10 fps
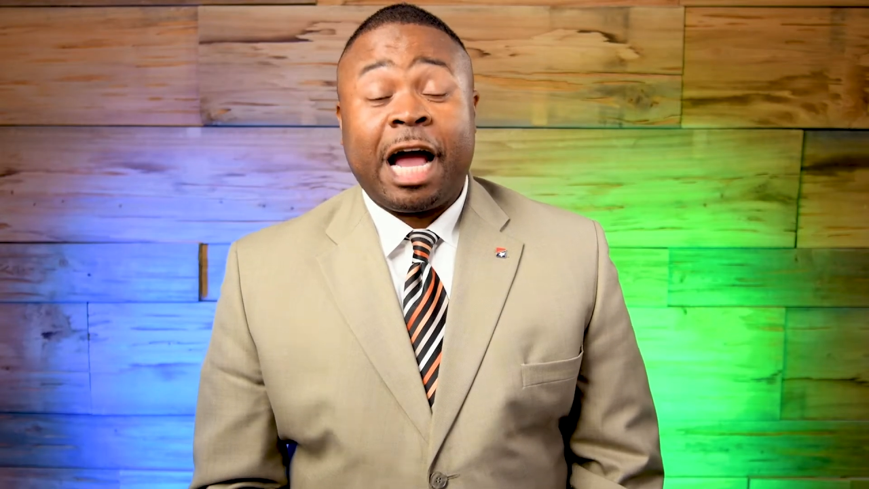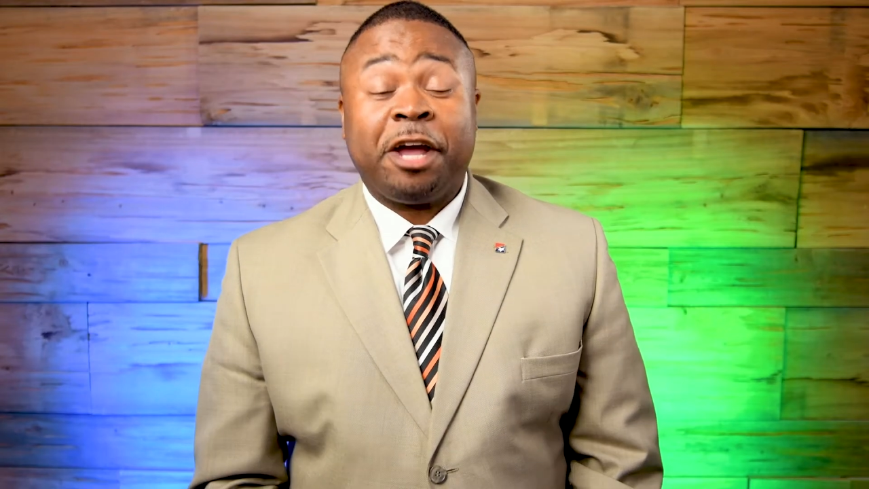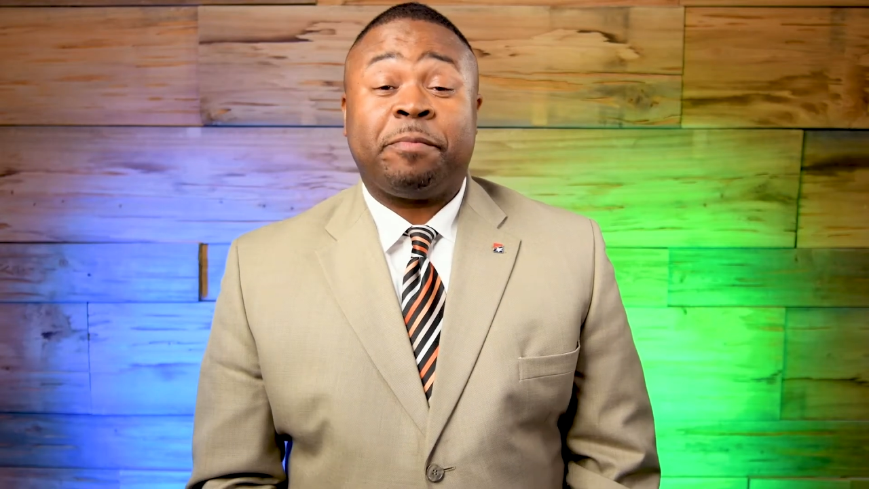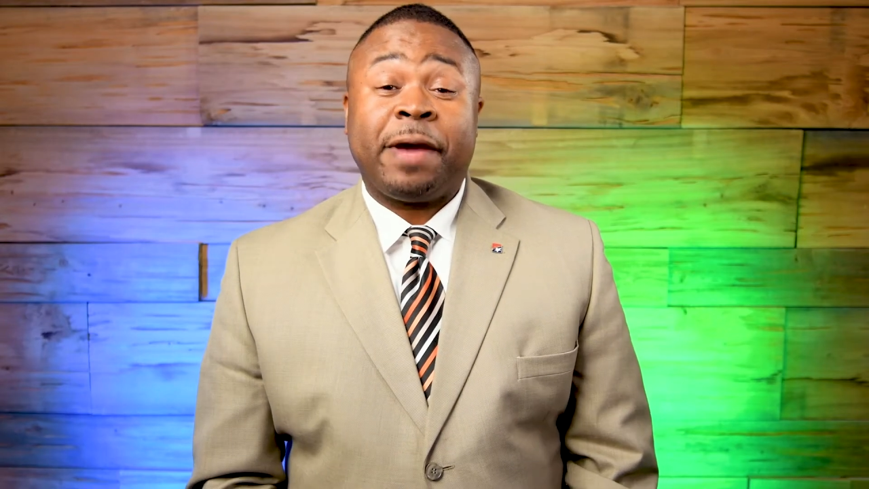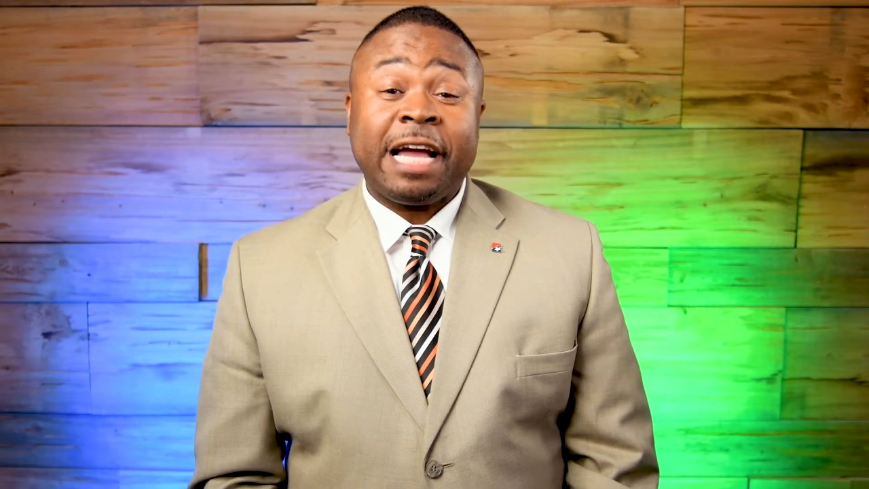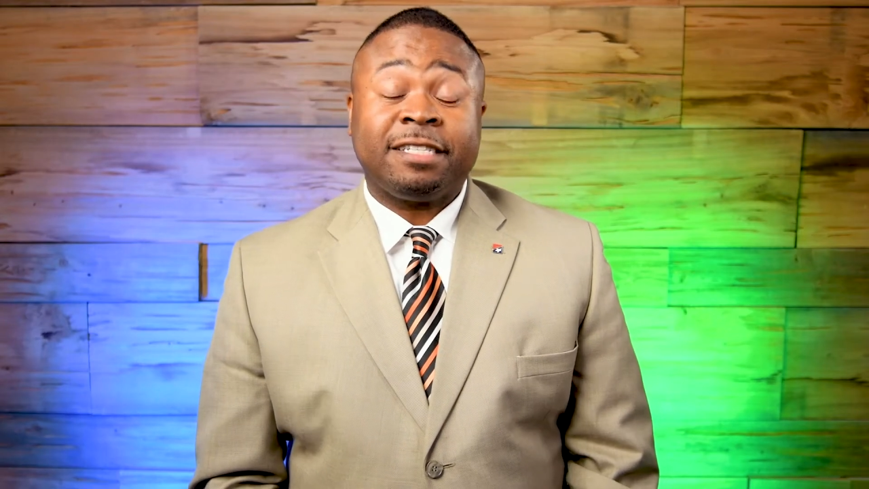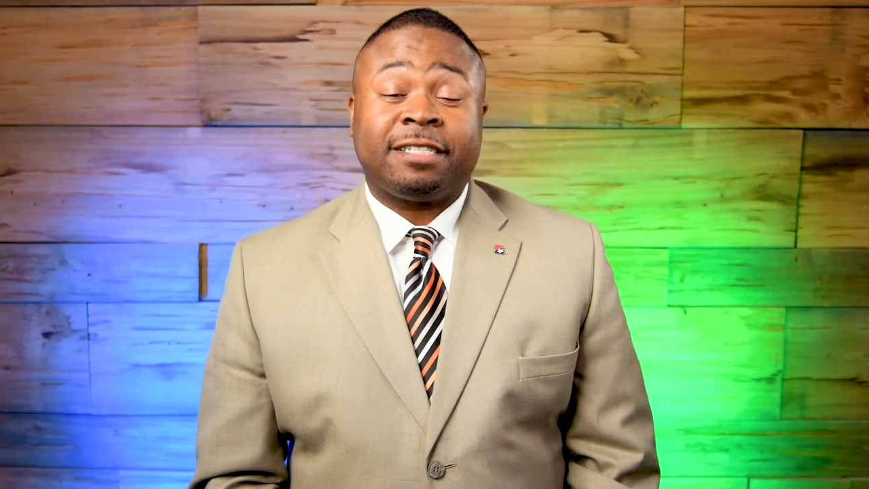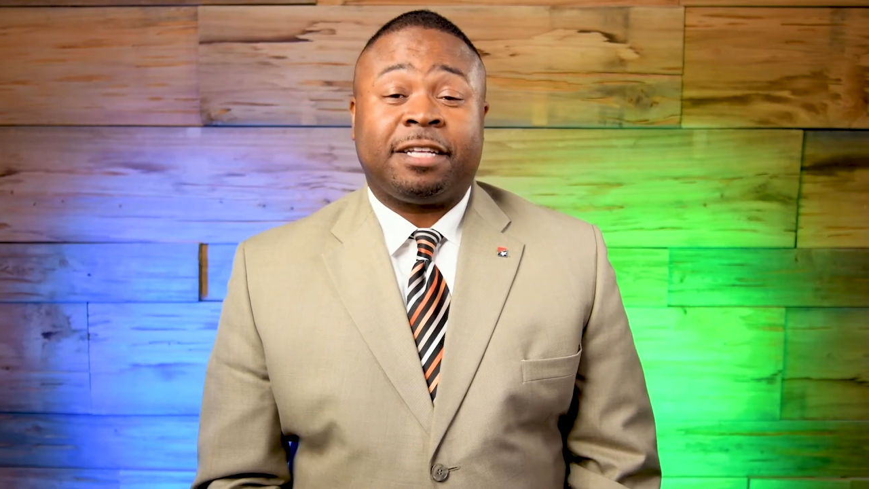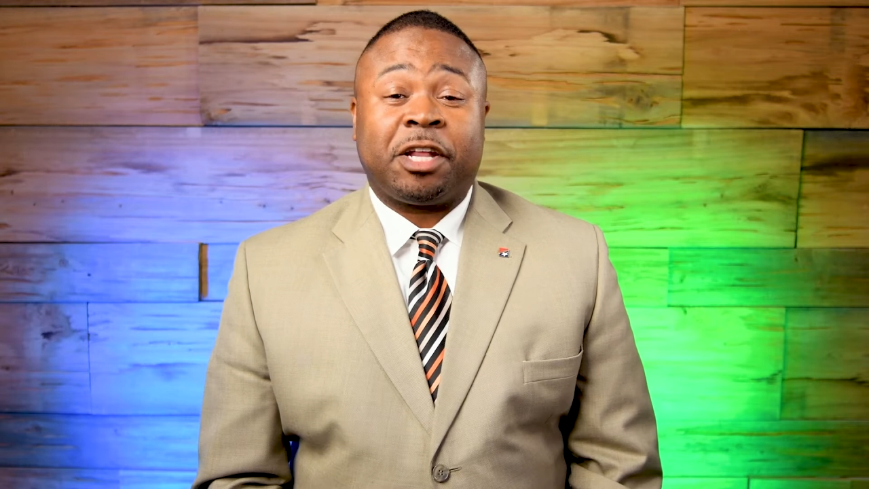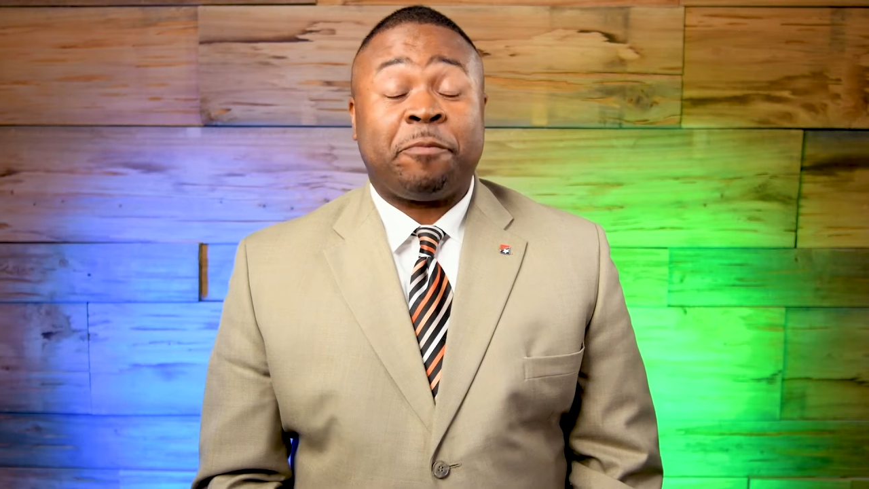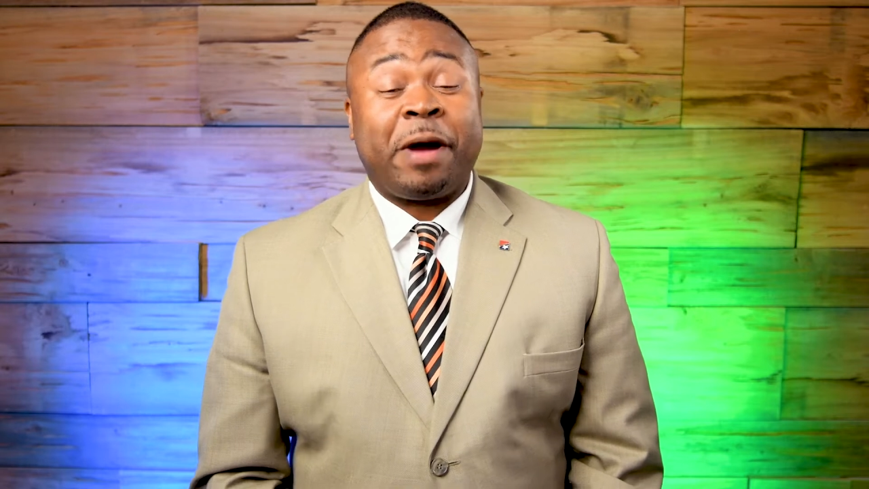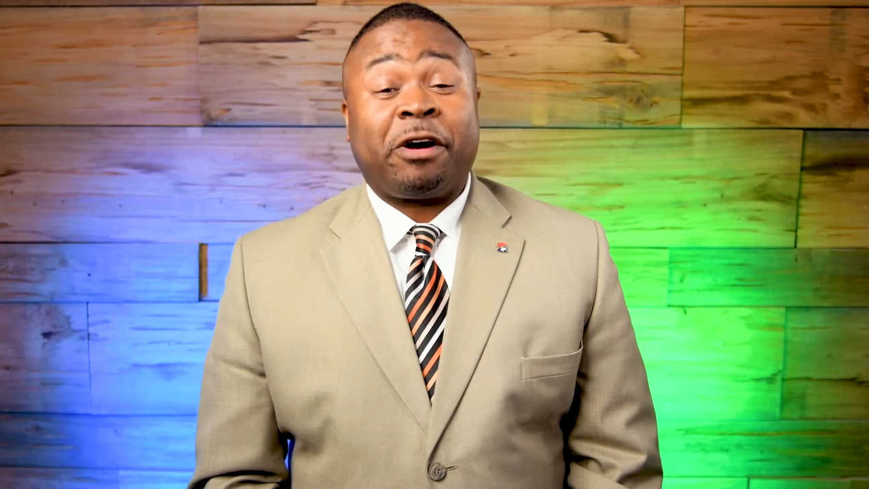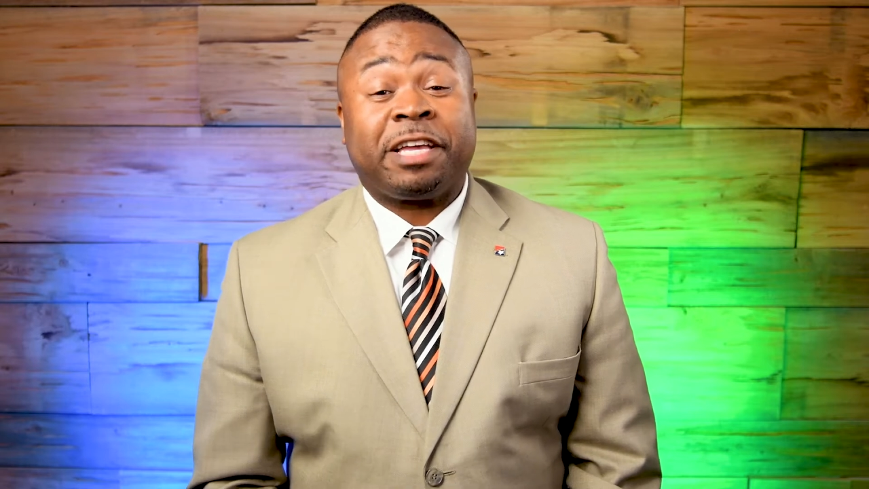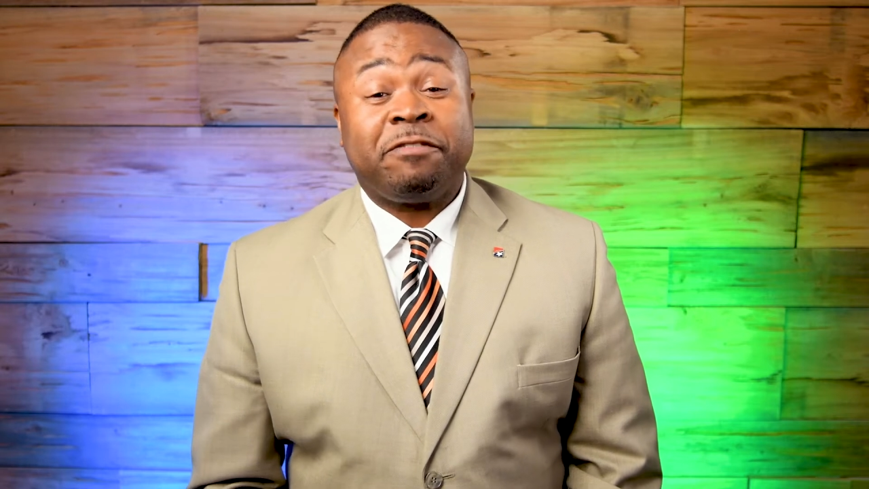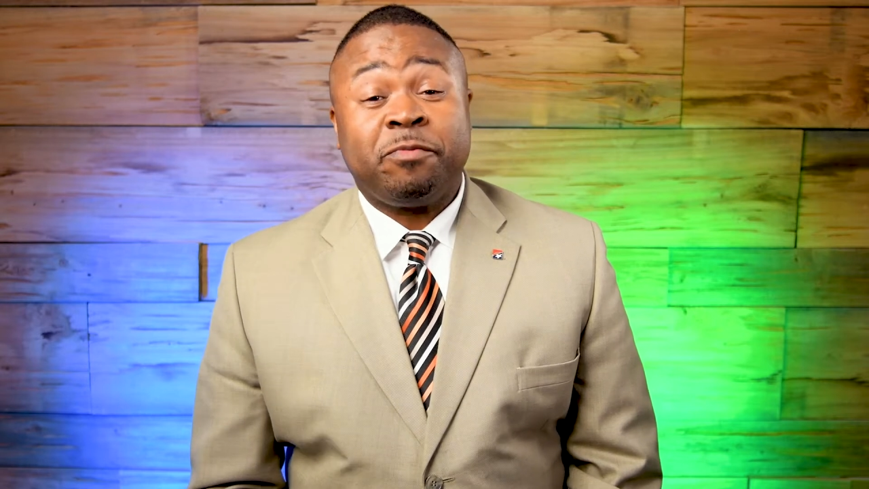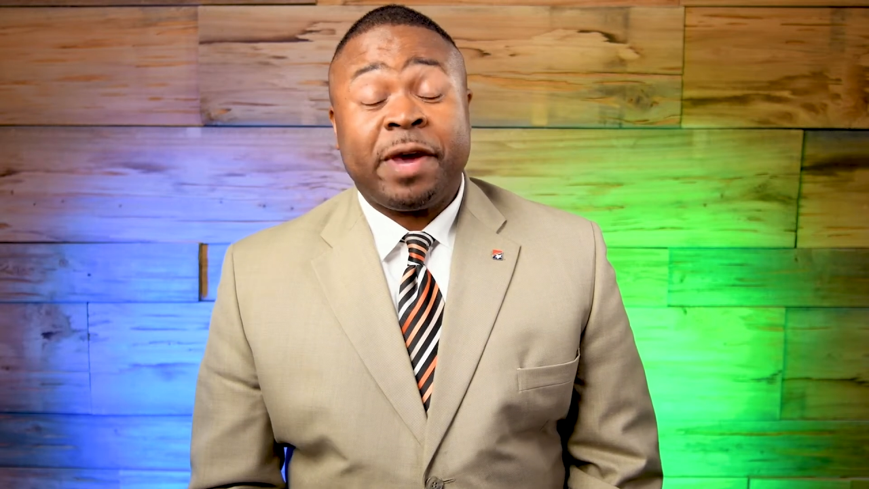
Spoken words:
I am passionate about giving